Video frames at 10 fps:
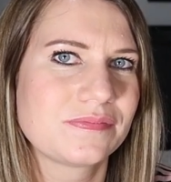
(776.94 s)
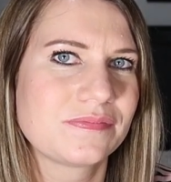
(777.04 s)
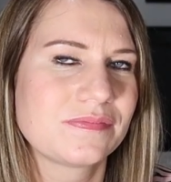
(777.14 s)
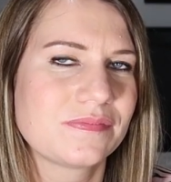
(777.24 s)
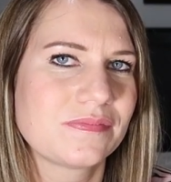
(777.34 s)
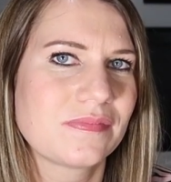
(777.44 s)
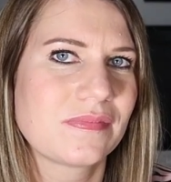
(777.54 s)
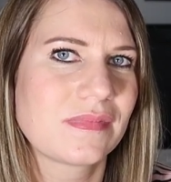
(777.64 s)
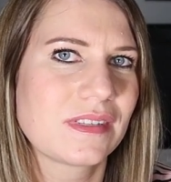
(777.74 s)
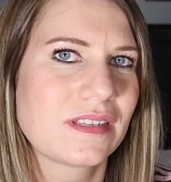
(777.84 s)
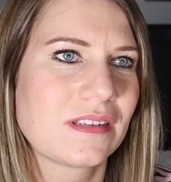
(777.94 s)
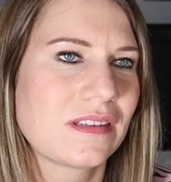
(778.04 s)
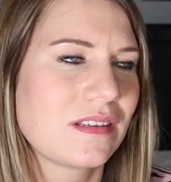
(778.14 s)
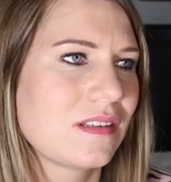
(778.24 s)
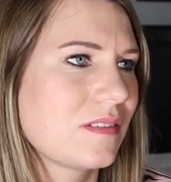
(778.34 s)

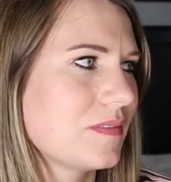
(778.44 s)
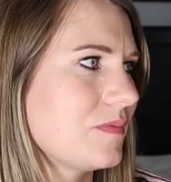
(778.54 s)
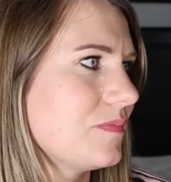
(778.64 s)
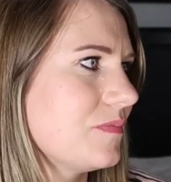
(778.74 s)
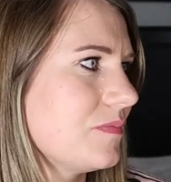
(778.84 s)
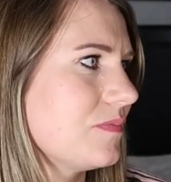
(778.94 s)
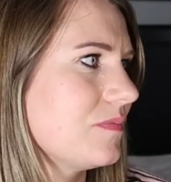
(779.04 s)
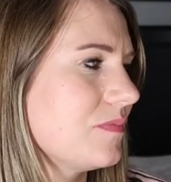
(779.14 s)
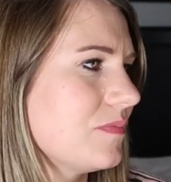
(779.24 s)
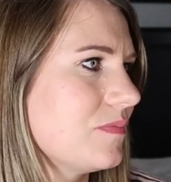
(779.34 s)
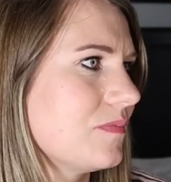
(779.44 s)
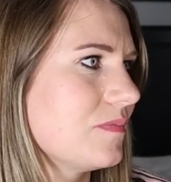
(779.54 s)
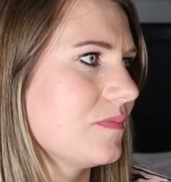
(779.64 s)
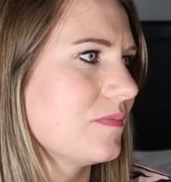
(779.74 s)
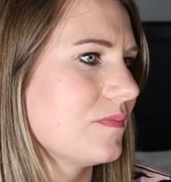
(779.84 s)

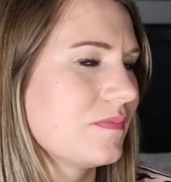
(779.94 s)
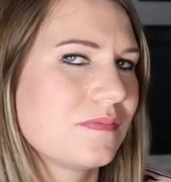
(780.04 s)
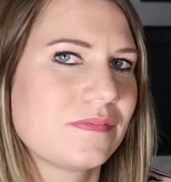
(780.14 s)
(silent)